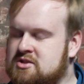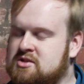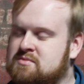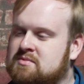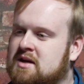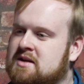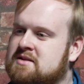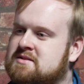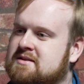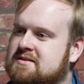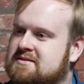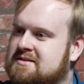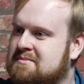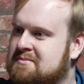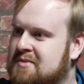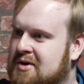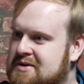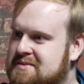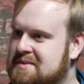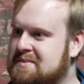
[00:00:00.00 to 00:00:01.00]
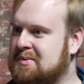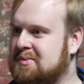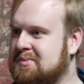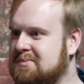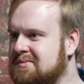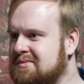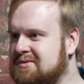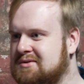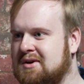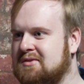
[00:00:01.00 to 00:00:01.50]
of gymnastics that most people
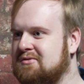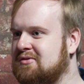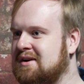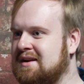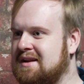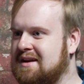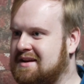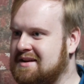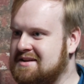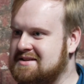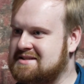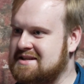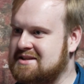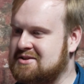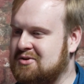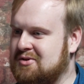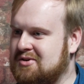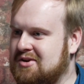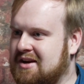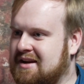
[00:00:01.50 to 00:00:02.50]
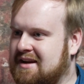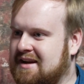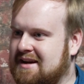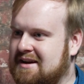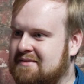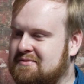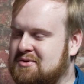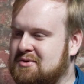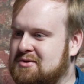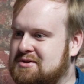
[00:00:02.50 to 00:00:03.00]
don't really consider or look at?
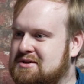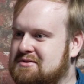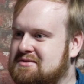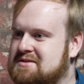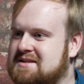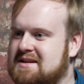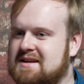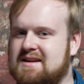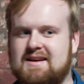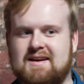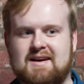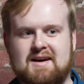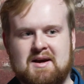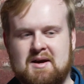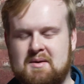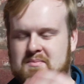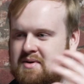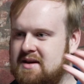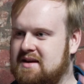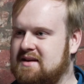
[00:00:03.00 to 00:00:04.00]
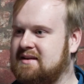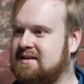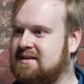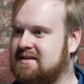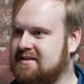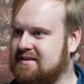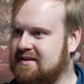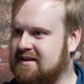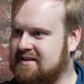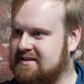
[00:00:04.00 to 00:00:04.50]
Of course, you see
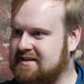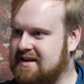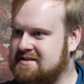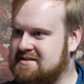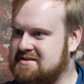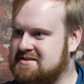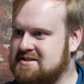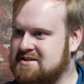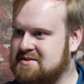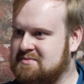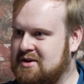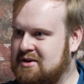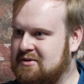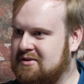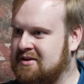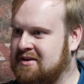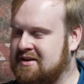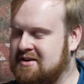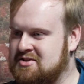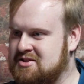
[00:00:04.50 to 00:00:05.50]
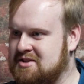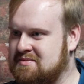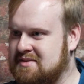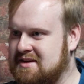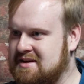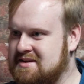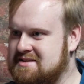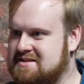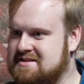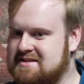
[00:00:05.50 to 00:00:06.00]
peak athleticism when you look at
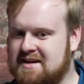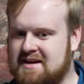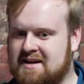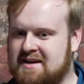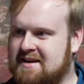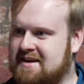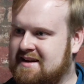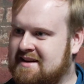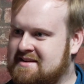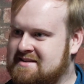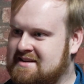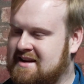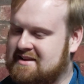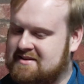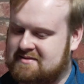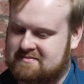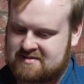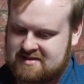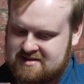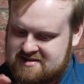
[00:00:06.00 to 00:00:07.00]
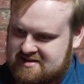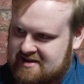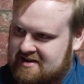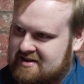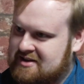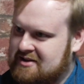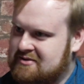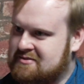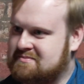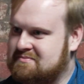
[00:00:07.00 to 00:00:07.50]
gymnasts, and is that the
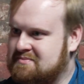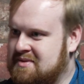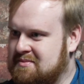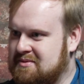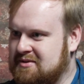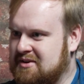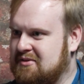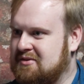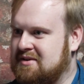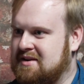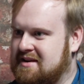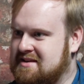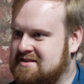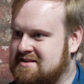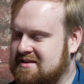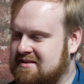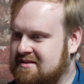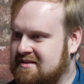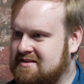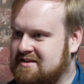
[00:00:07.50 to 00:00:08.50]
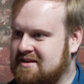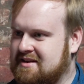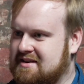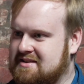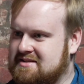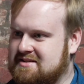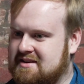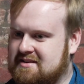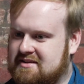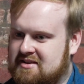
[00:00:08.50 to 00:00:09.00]
side people don't really consider, the
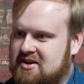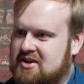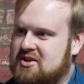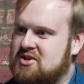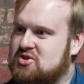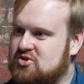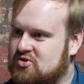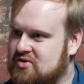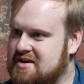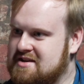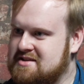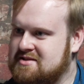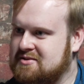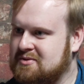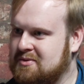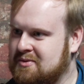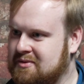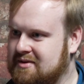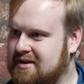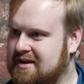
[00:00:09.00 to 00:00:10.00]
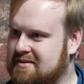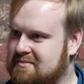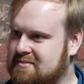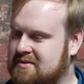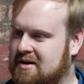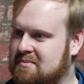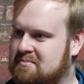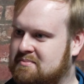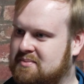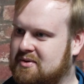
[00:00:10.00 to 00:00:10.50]
dark side, the injuries and all that
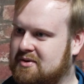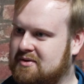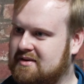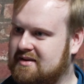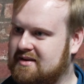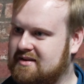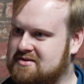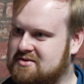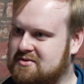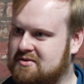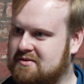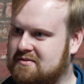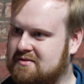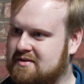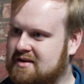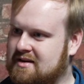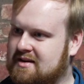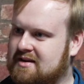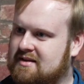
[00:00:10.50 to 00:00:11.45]
bodily sort of